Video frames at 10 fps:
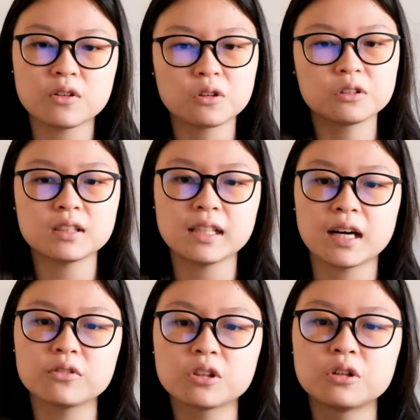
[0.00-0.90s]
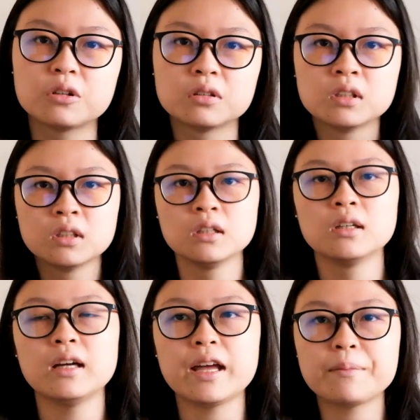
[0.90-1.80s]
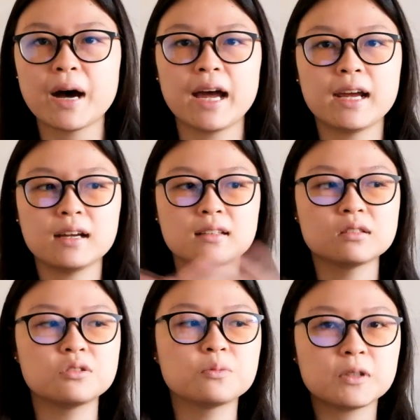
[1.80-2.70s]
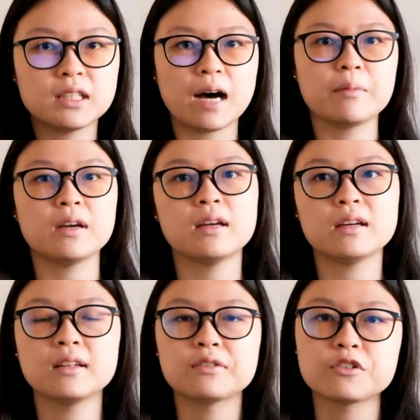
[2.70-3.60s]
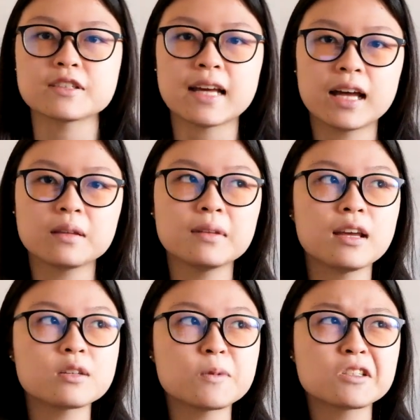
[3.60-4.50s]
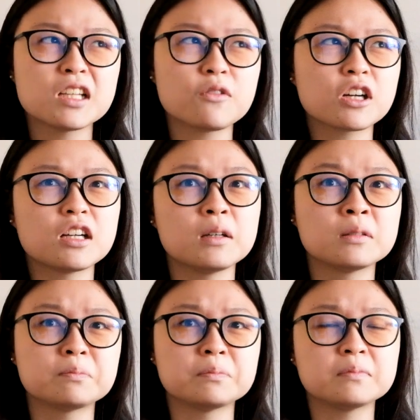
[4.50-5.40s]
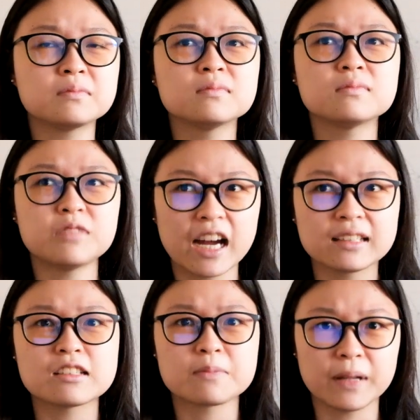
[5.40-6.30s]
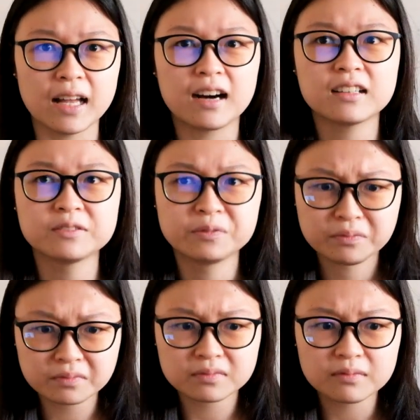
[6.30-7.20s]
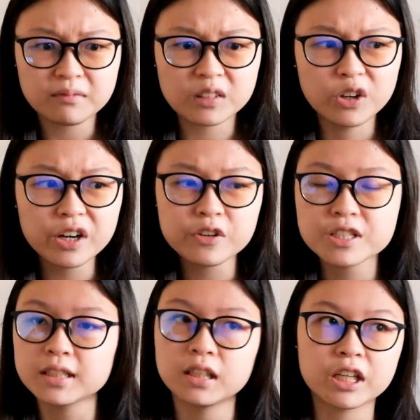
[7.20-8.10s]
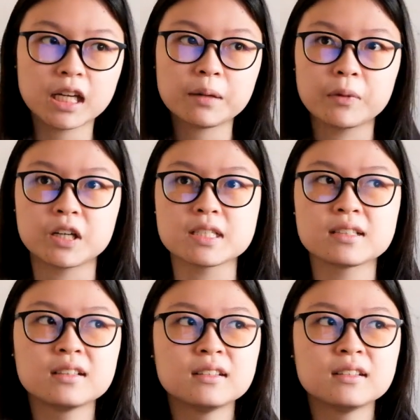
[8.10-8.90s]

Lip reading: You don't really have to go and buy super dami firsthand, especially if you're gonna practice pa lang, or if you're still learning, because